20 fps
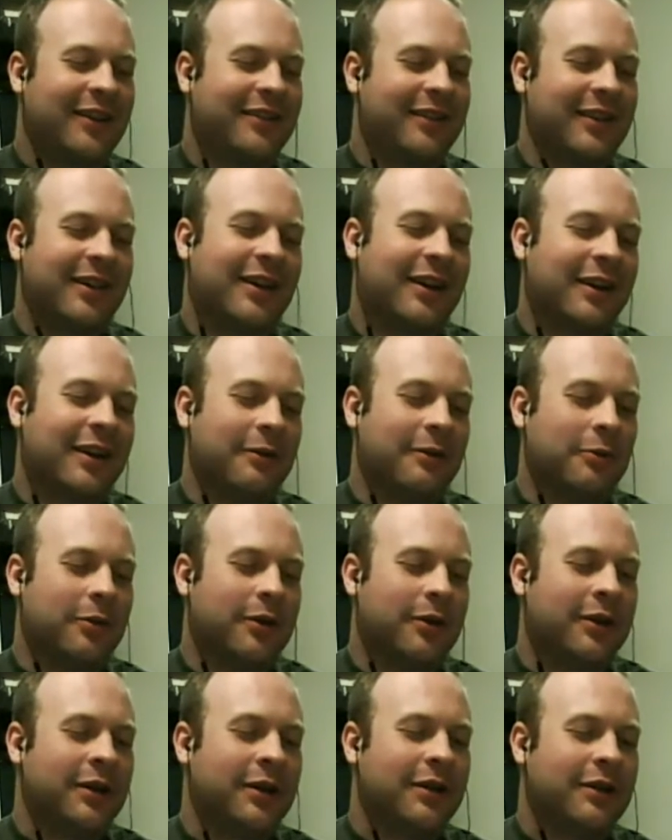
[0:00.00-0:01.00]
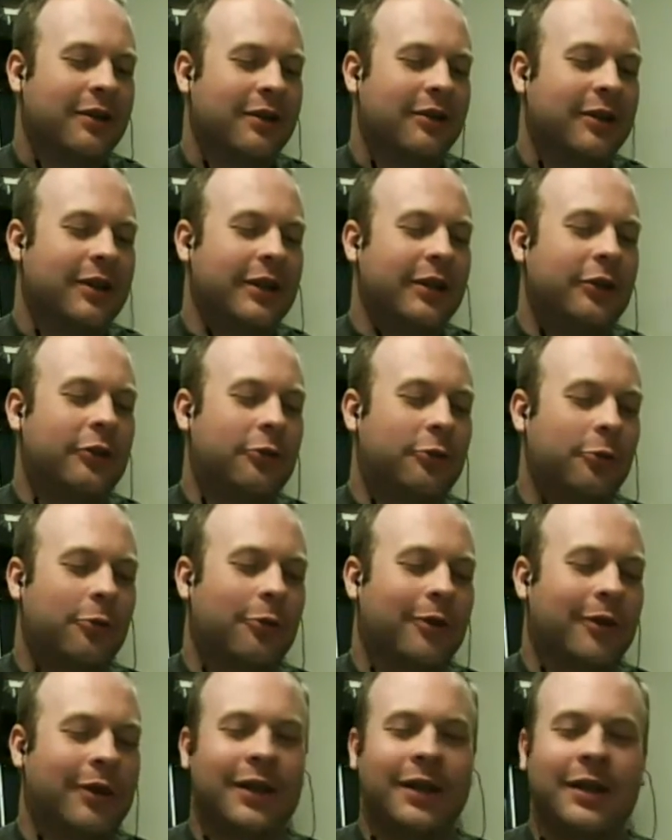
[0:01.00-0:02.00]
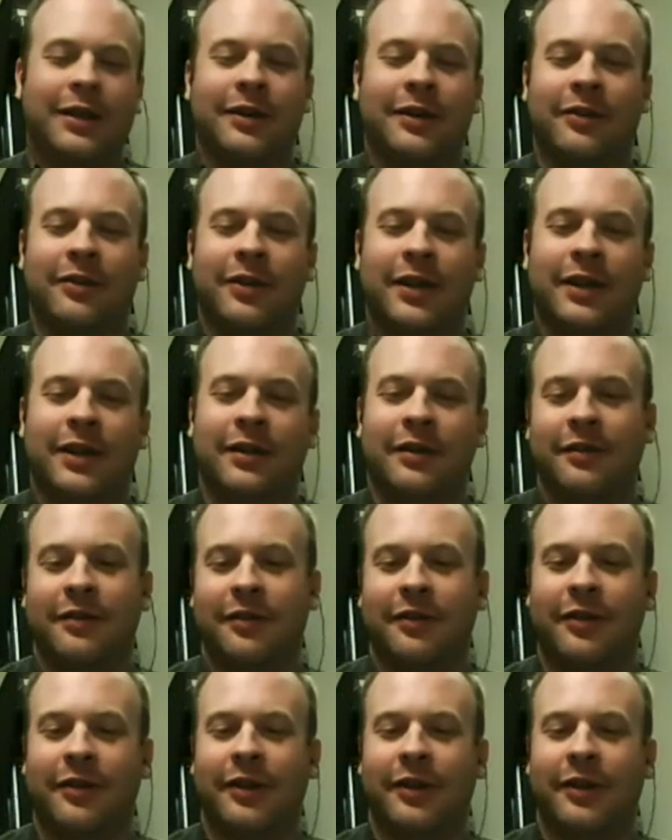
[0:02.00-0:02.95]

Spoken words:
think I would lean toward it's